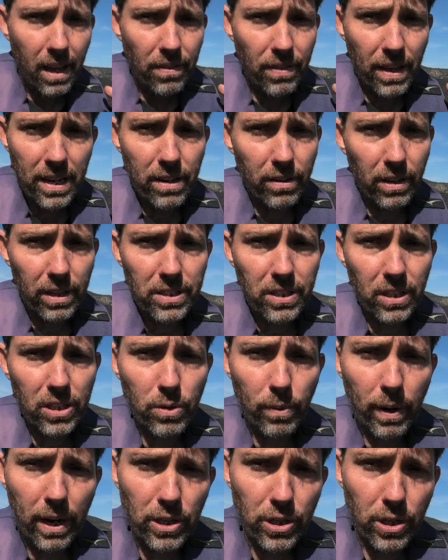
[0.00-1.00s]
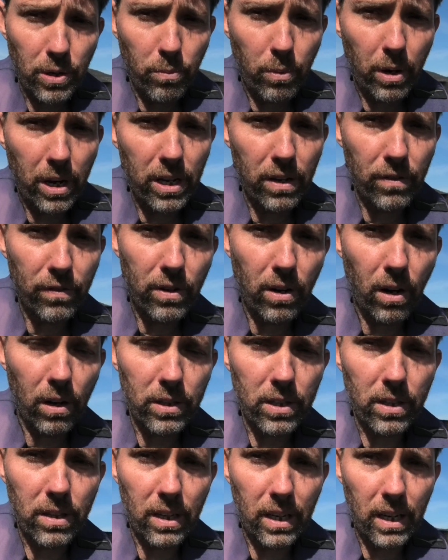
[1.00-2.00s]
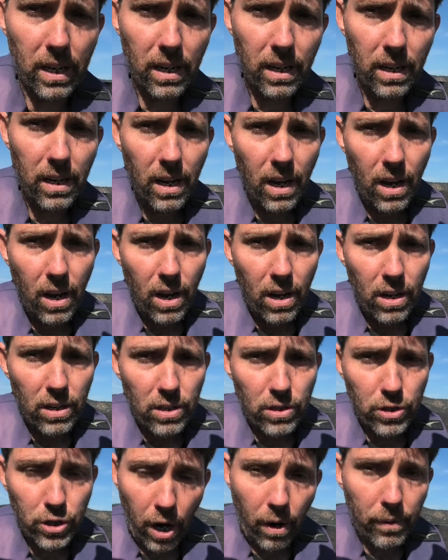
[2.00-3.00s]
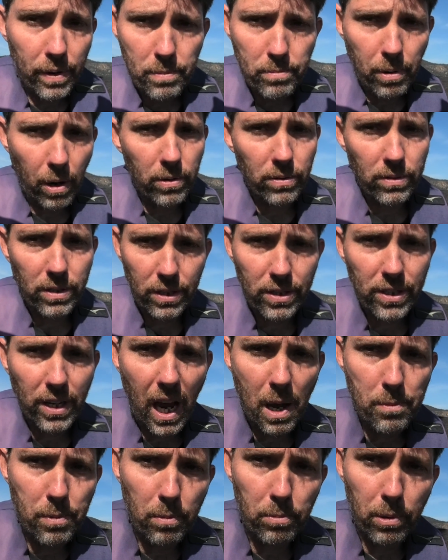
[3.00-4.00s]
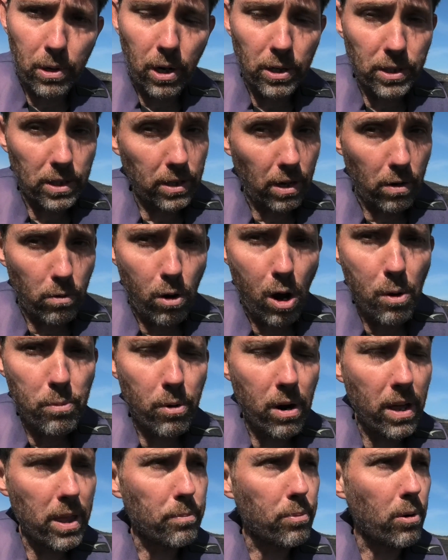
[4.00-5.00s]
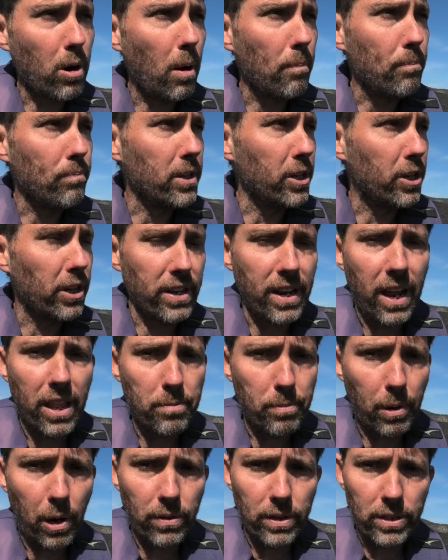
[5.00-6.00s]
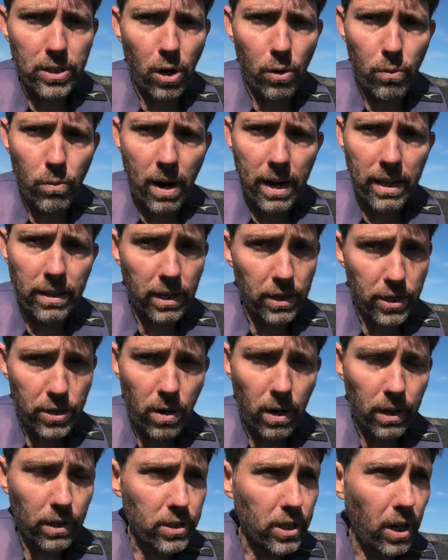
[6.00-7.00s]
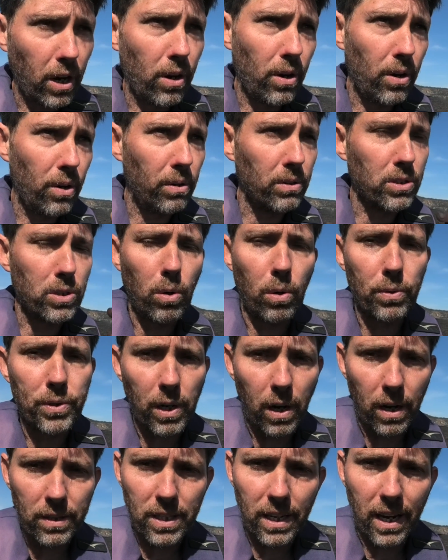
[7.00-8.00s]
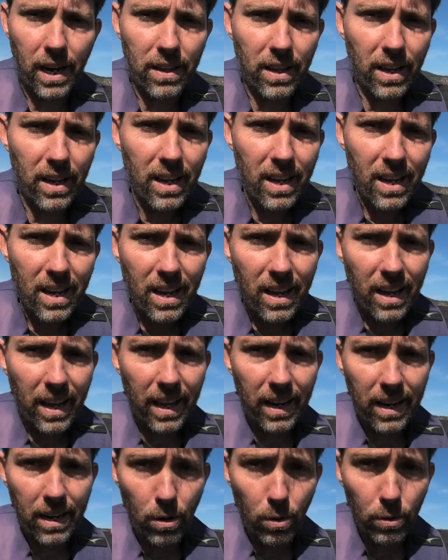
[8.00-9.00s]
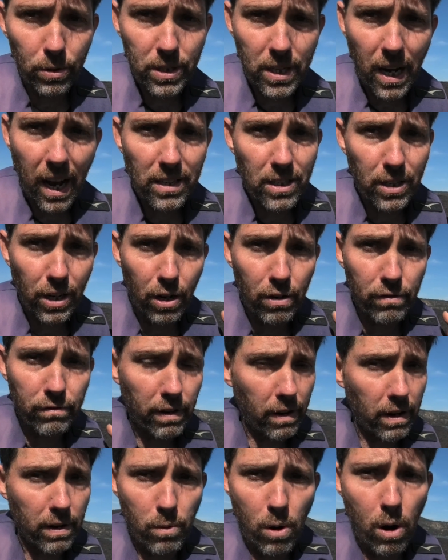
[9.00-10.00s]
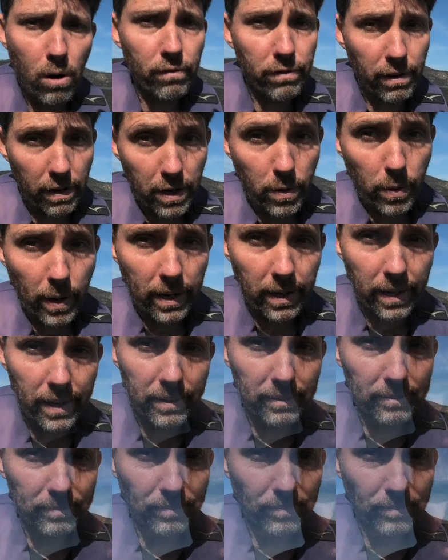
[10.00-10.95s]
Then you've got a situation where you've got the towing boat disabled because it's got a rope around the prop. You've got another boat that's not running that you're trying to tow. It's all tied together and it can all start to go very wrong very quickly.